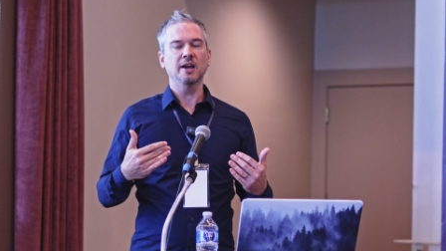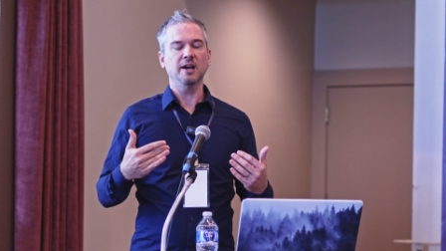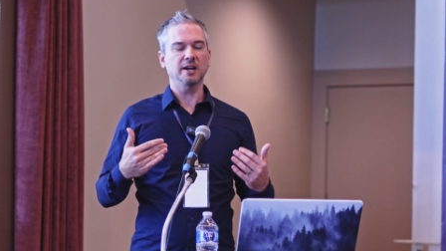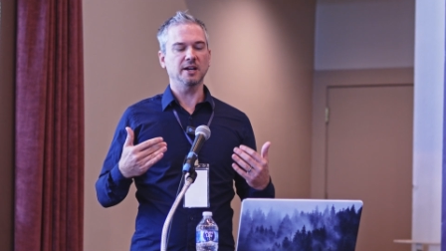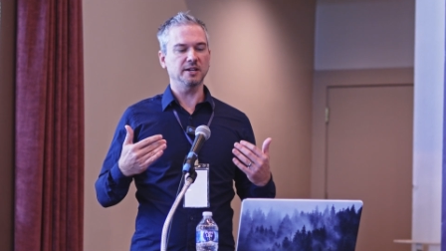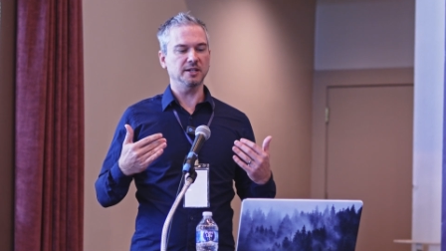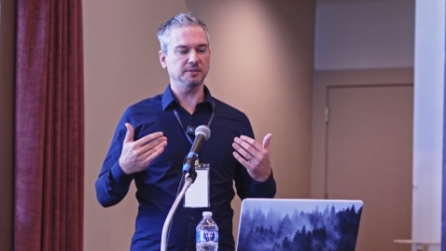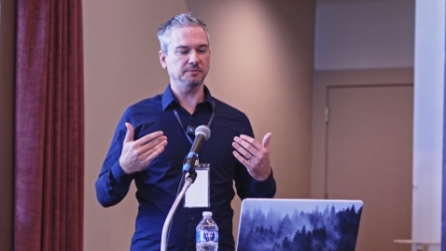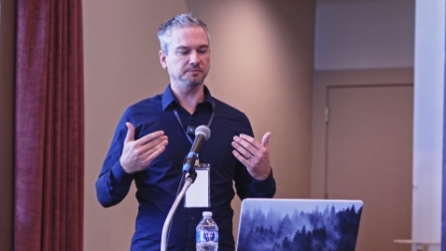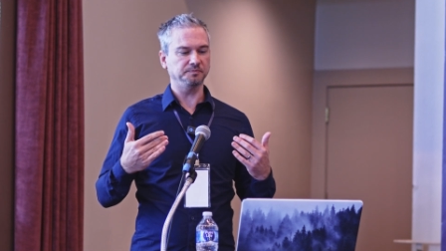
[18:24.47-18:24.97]

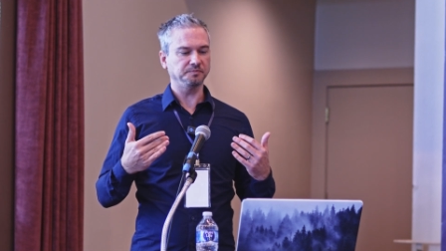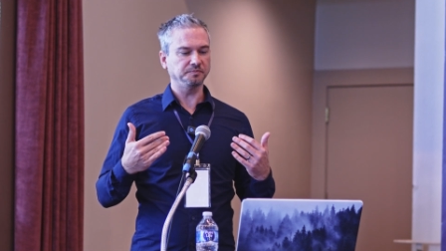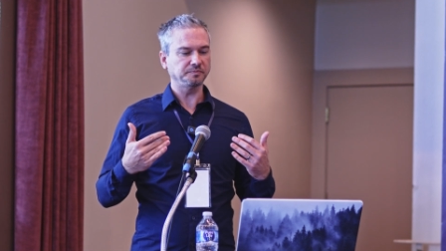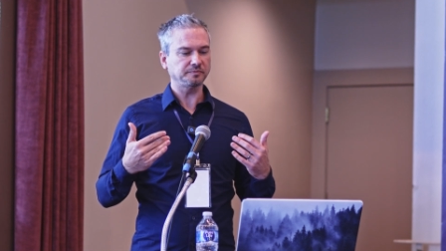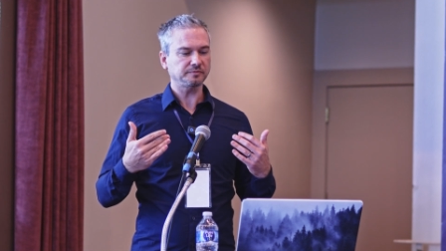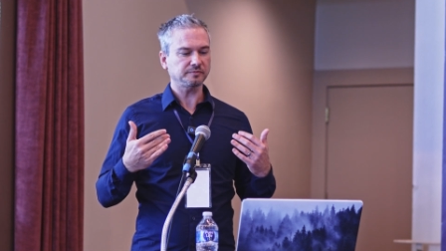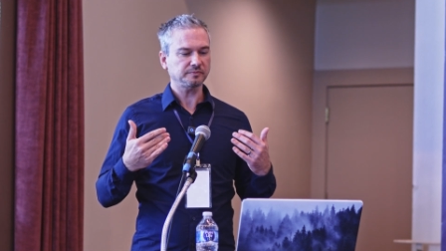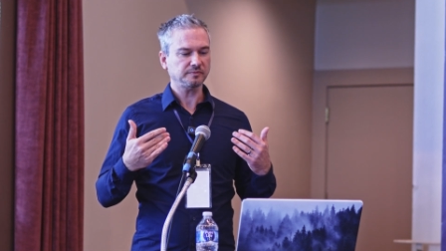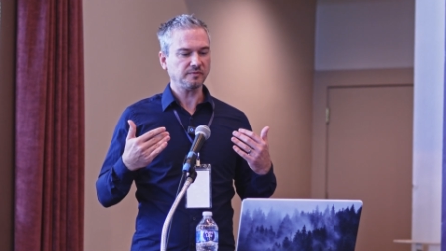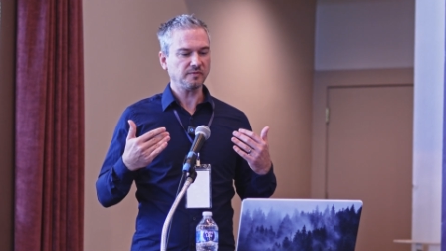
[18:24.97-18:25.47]
um,
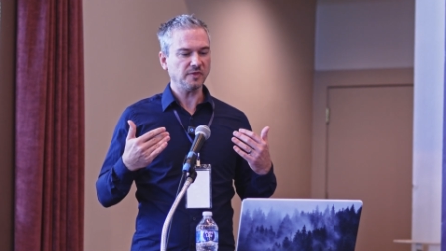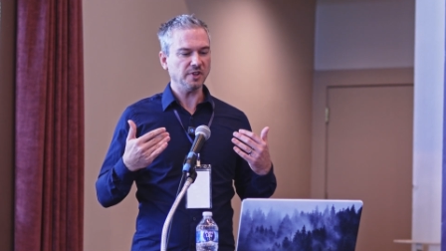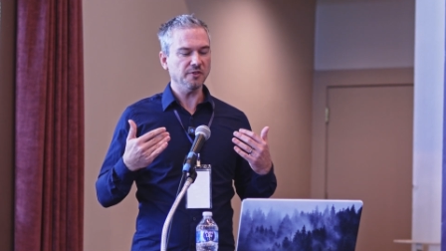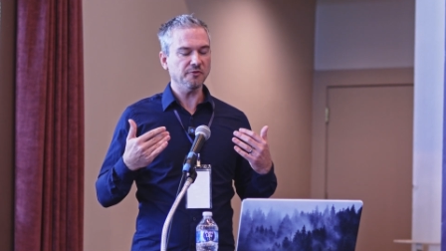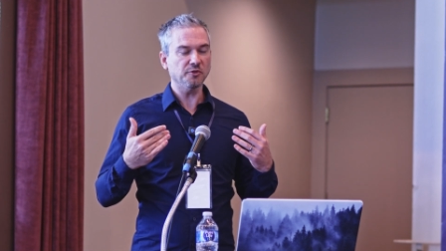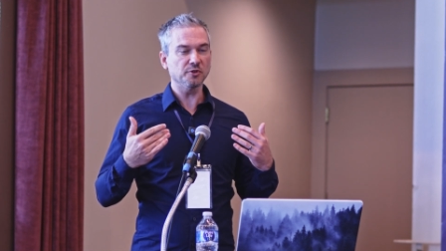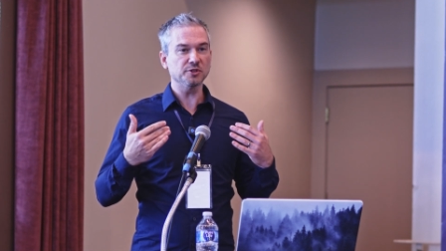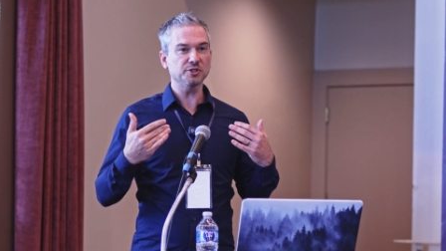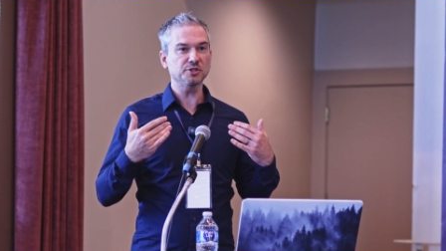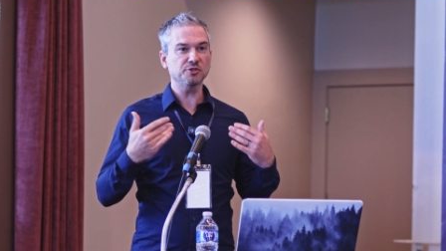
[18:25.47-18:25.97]

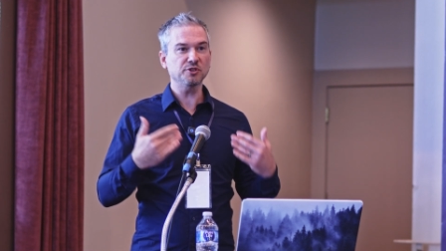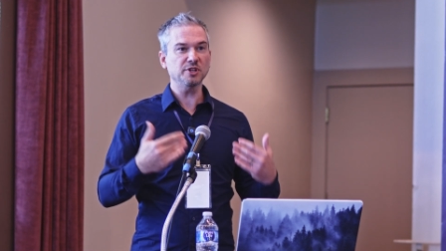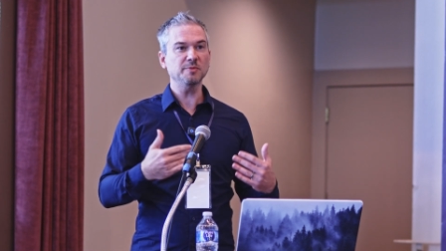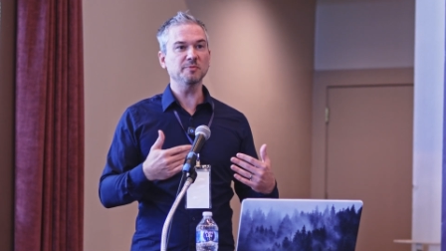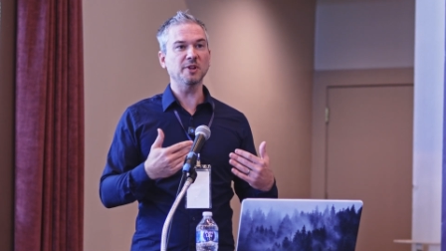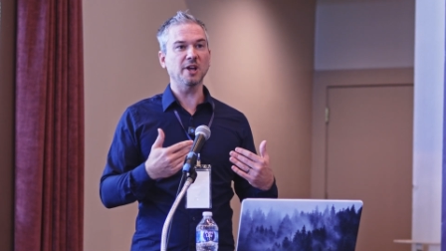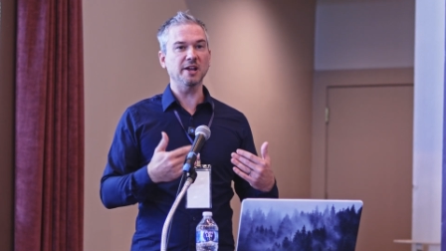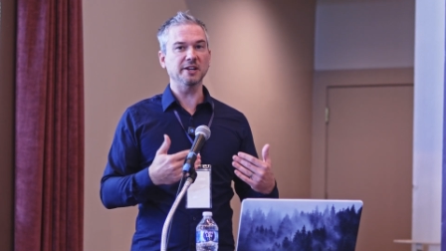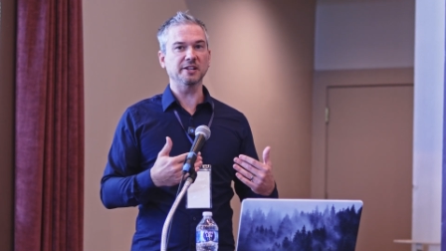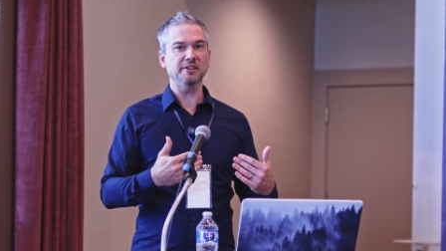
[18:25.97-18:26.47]
for
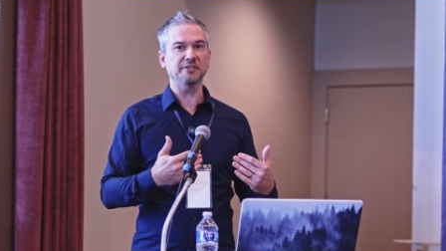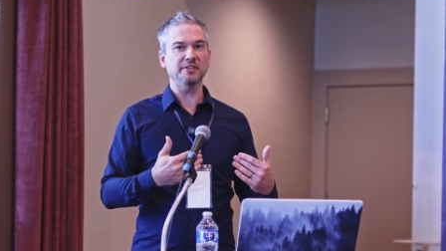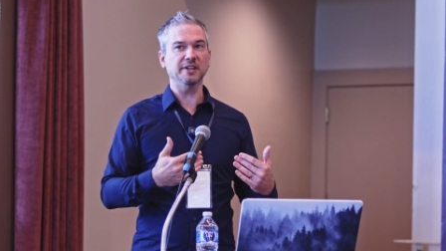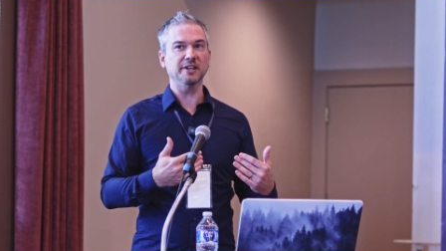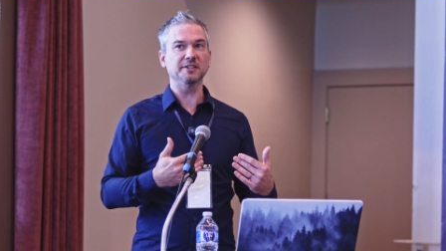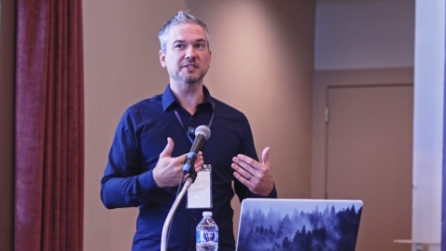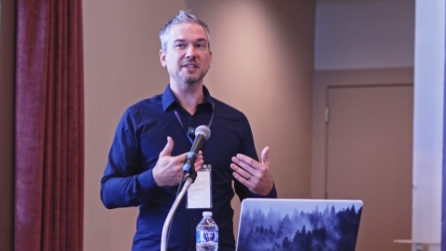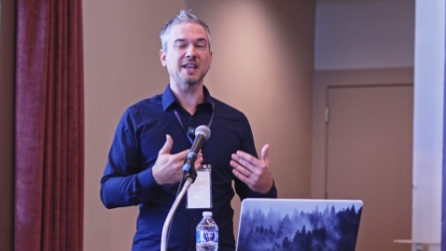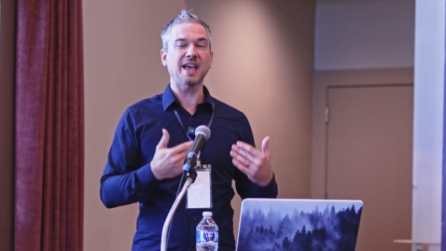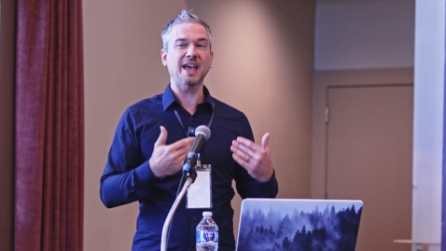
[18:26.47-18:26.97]
streamlining things.